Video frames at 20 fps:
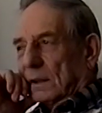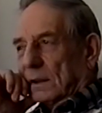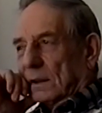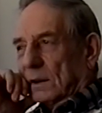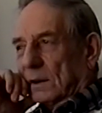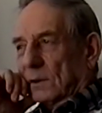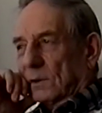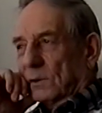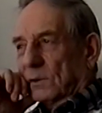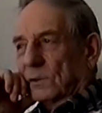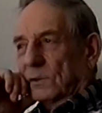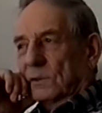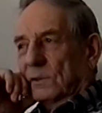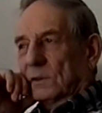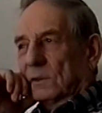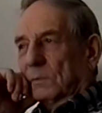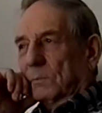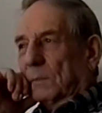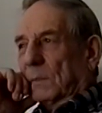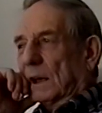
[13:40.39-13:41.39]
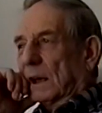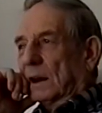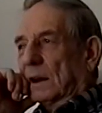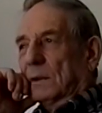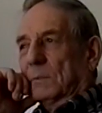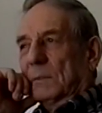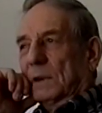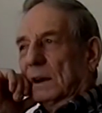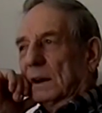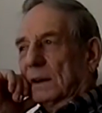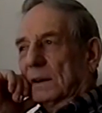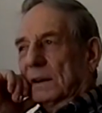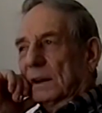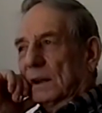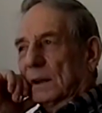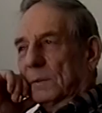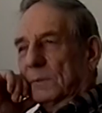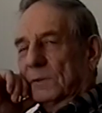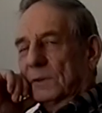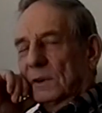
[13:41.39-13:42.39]
there was many
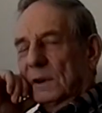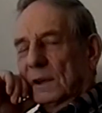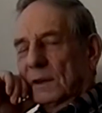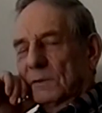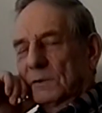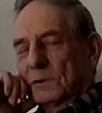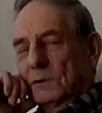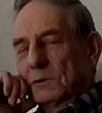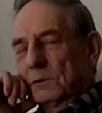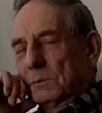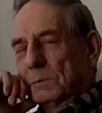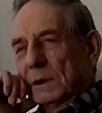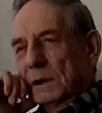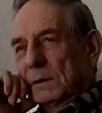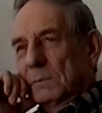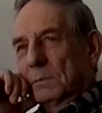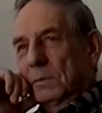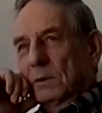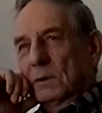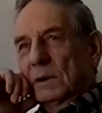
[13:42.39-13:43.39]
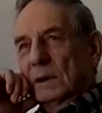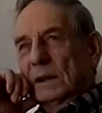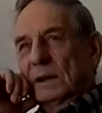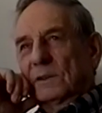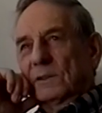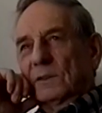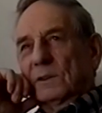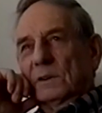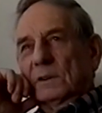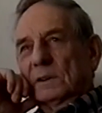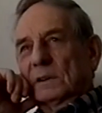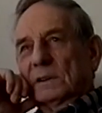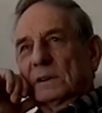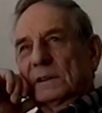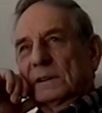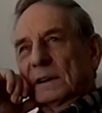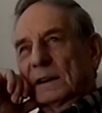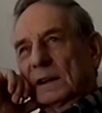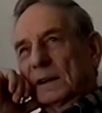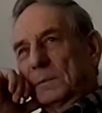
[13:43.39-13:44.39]
times you'd have 2 big bullheads on at a
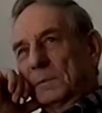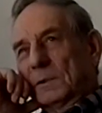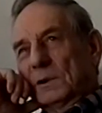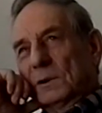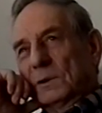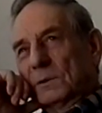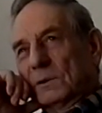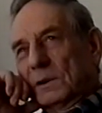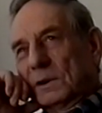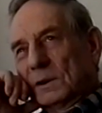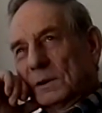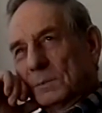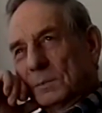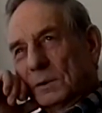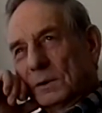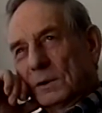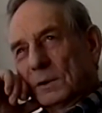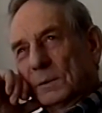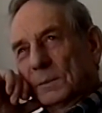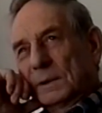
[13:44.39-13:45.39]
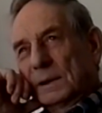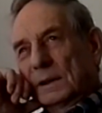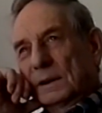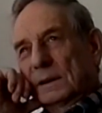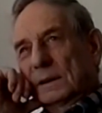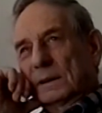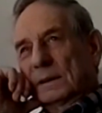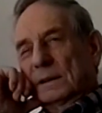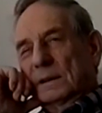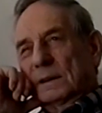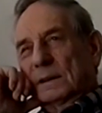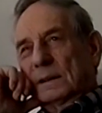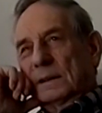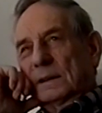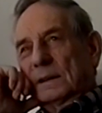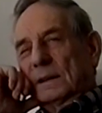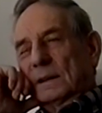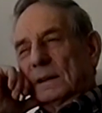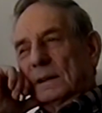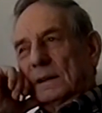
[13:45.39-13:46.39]
time, you know, when you'd pull them in.
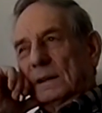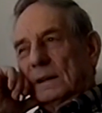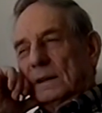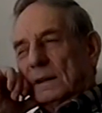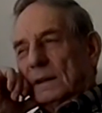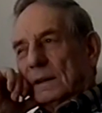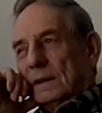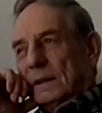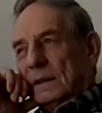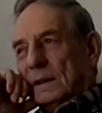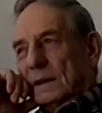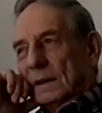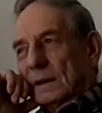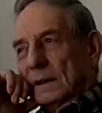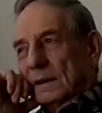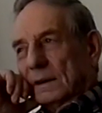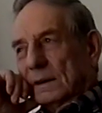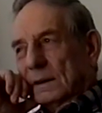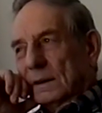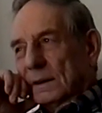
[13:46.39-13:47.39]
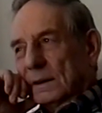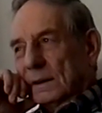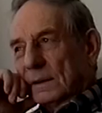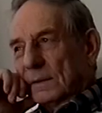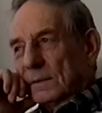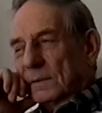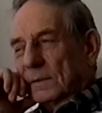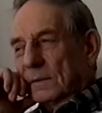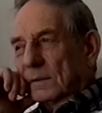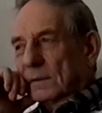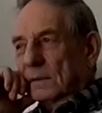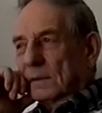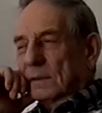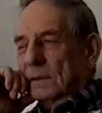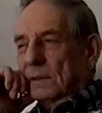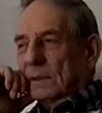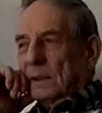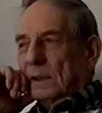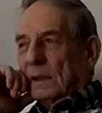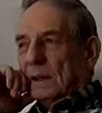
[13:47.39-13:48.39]
And
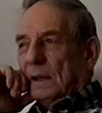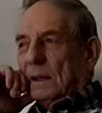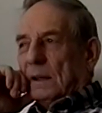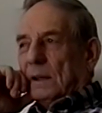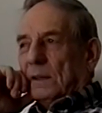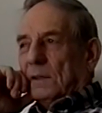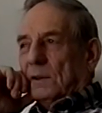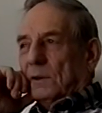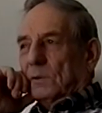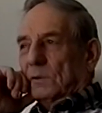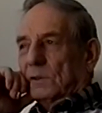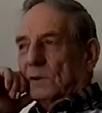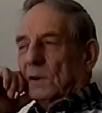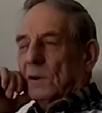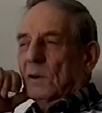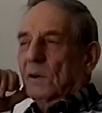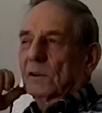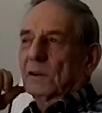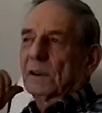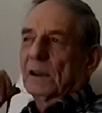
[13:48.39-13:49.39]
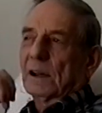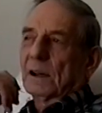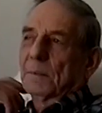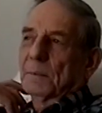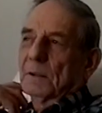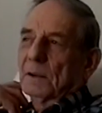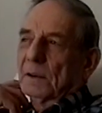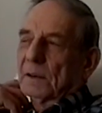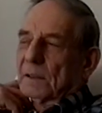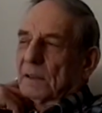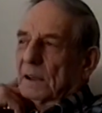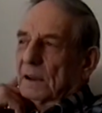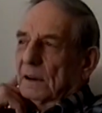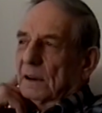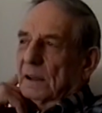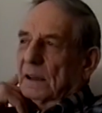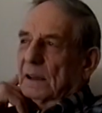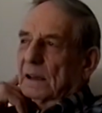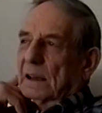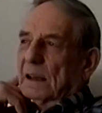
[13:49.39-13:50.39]
there was a long time there that
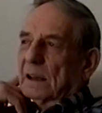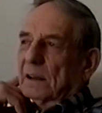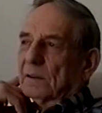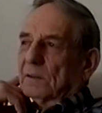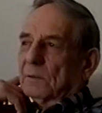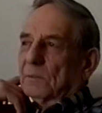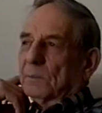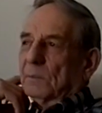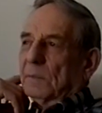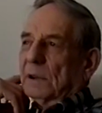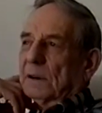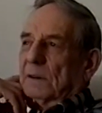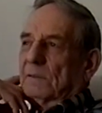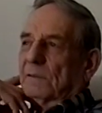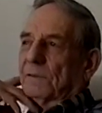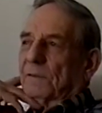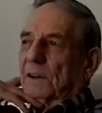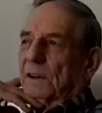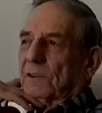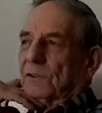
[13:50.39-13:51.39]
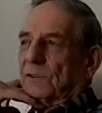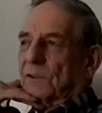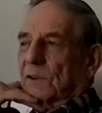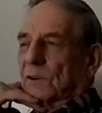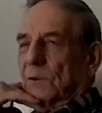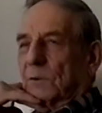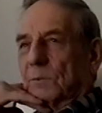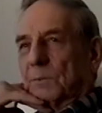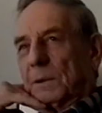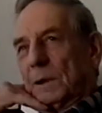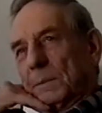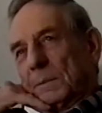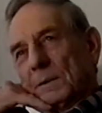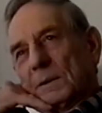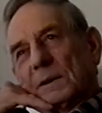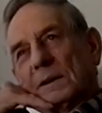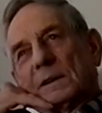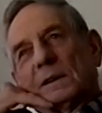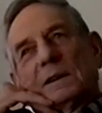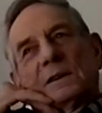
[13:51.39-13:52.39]
lake hadn't been fished, you know. People
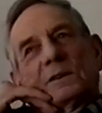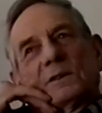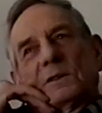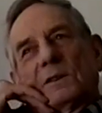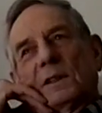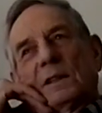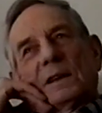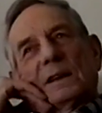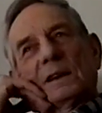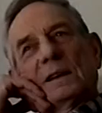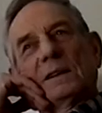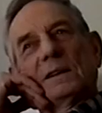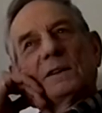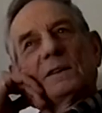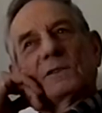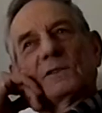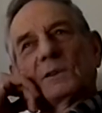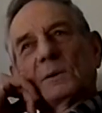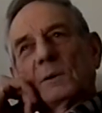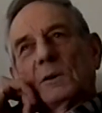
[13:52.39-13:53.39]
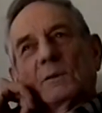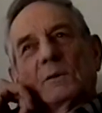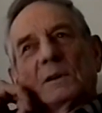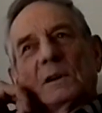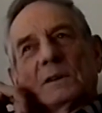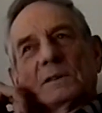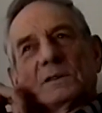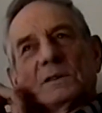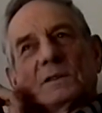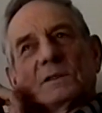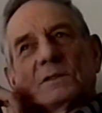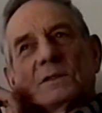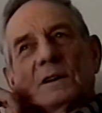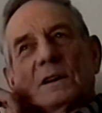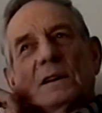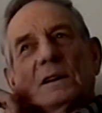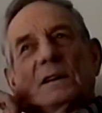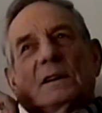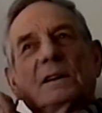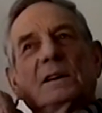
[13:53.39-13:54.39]
didn't think there's anything in there, and somebody went out there and
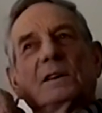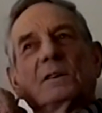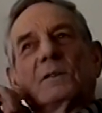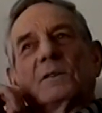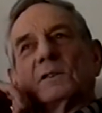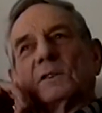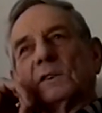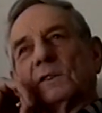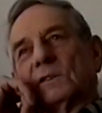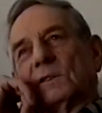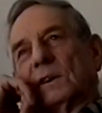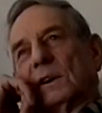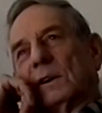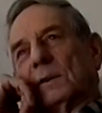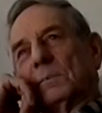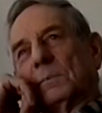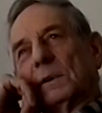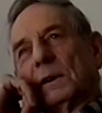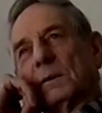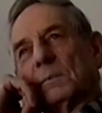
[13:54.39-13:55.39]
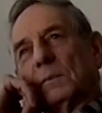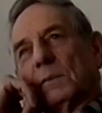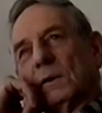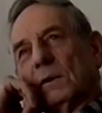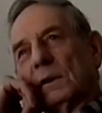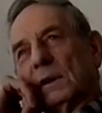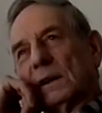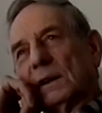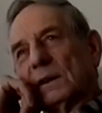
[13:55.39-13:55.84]
tried it, and here was these great big bullheads.